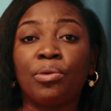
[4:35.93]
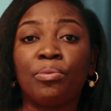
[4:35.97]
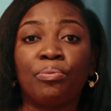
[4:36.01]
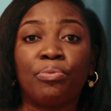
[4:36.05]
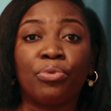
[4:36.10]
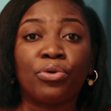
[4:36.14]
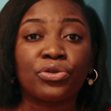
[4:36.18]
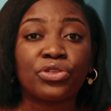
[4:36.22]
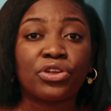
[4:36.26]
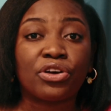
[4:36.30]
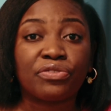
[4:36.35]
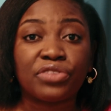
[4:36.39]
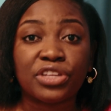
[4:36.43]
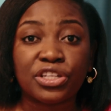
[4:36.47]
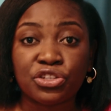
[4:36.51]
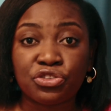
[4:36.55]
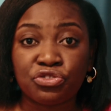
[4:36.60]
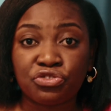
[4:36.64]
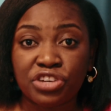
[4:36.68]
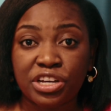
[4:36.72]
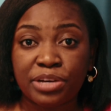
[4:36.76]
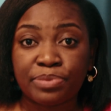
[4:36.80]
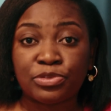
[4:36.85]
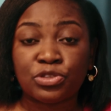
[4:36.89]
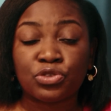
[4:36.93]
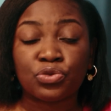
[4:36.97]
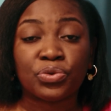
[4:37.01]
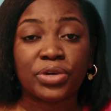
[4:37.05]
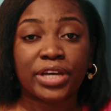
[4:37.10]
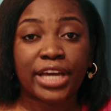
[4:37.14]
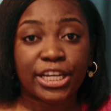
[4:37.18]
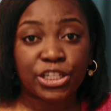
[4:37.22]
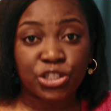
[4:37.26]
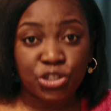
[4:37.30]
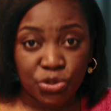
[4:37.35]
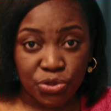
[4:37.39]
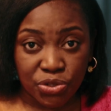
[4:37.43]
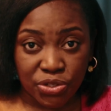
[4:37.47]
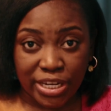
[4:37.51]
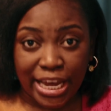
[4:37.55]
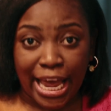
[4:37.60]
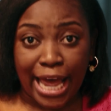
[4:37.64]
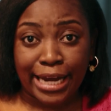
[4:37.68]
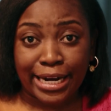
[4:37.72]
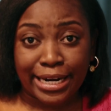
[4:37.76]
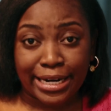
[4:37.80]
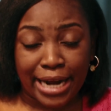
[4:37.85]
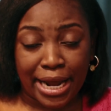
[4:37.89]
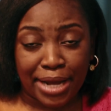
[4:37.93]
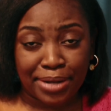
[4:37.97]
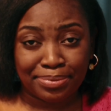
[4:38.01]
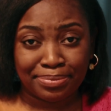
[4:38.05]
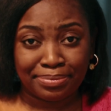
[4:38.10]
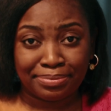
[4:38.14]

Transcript: Both of the streams will get you to Canada.